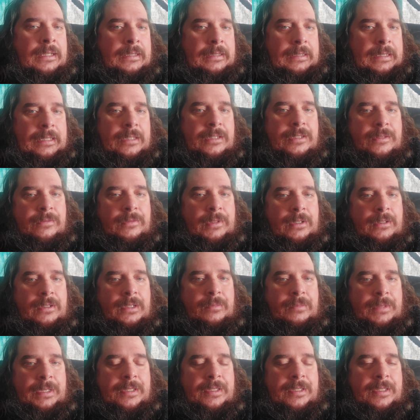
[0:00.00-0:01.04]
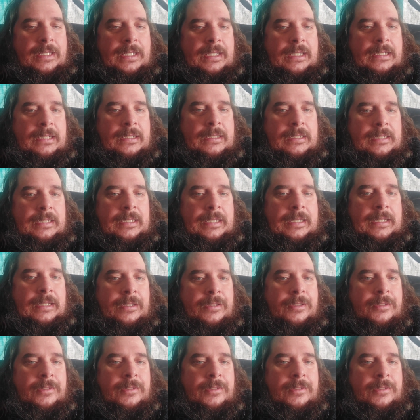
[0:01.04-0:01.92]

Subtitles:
That's the route I'm deciding to take.